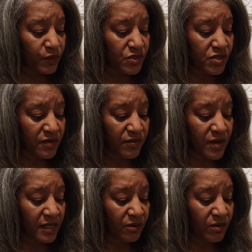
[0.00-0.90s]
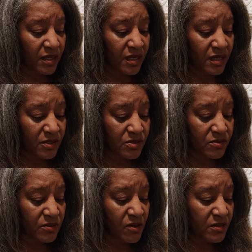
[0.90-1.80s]
whichever, I don't care, so
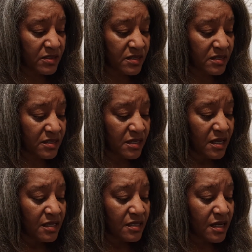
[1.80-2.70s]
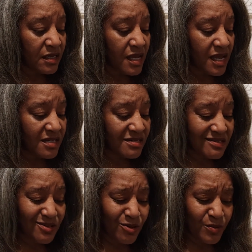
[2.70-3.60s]
long as it's not
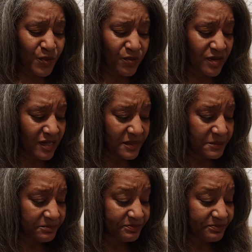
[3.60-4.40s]
Ashley or Maria.